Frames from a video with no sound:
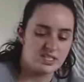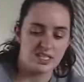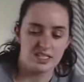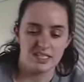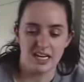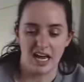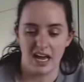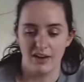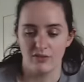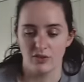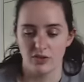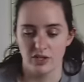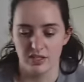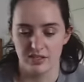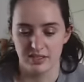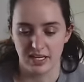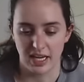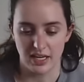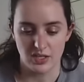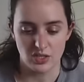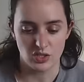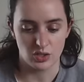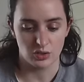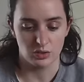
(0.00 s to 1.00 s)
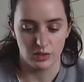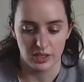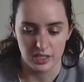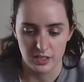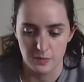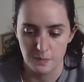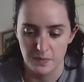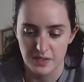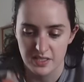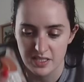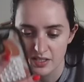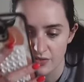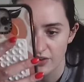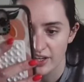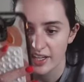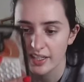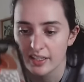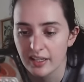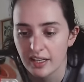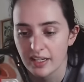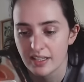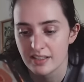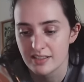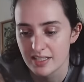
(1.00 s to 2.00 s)
did have on the schedule a
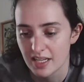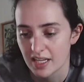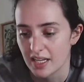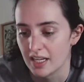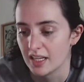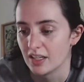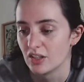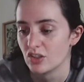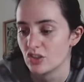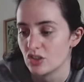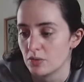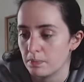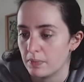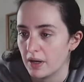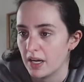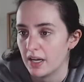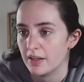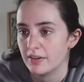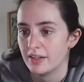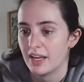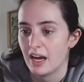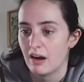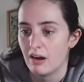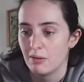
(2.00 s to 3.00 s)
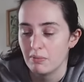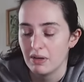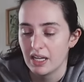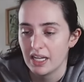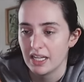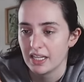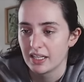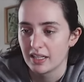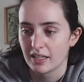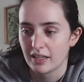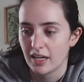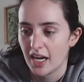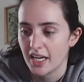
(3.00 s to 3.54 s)
specific dish, but now I'm like,